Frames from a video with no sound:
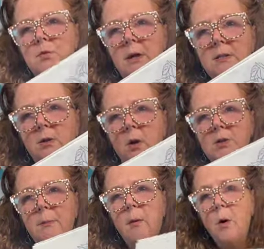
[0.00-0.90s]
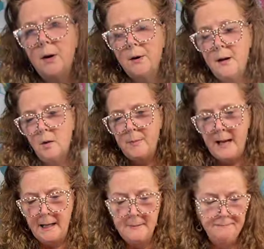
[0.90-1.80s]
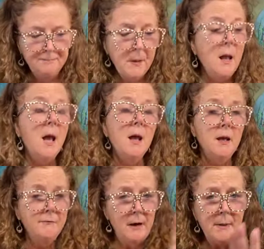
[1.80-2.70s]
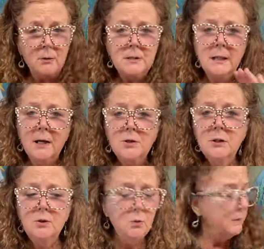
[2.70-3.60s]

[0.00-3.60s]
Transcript: trace it onto my watercolor pad. If I'm out sketching,